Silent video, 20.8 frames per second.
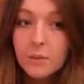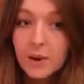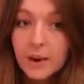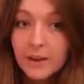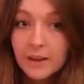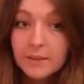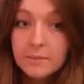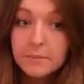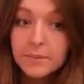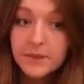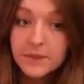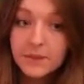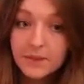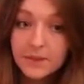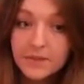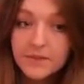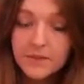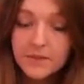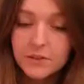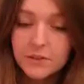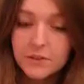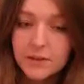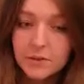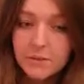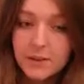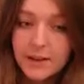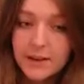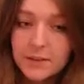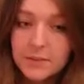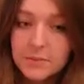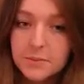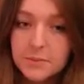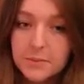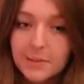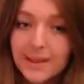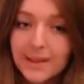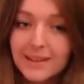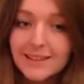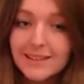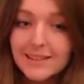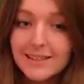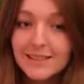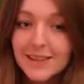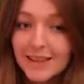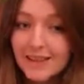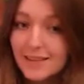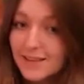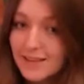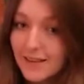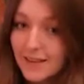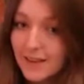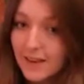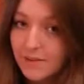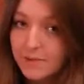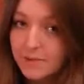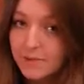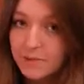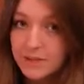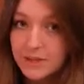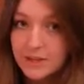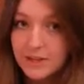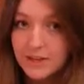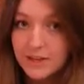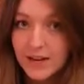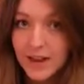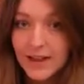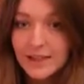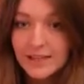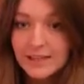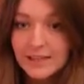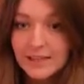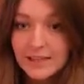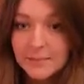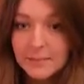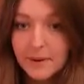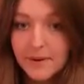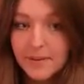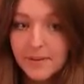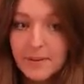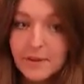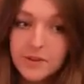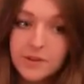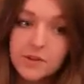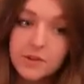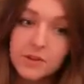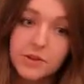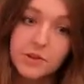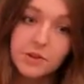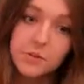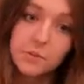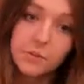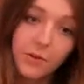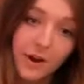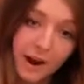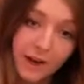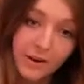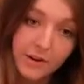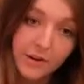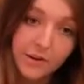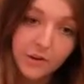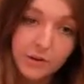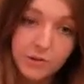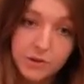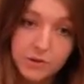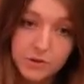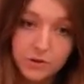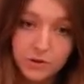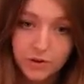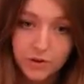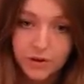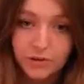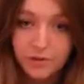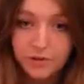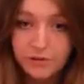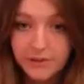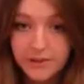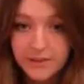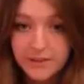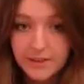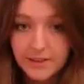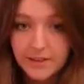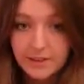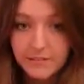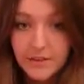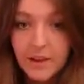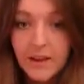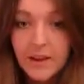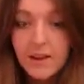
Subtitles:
Brecon Beacon's visitor management plan assessed site information accessed by visitors prior to and during their visit.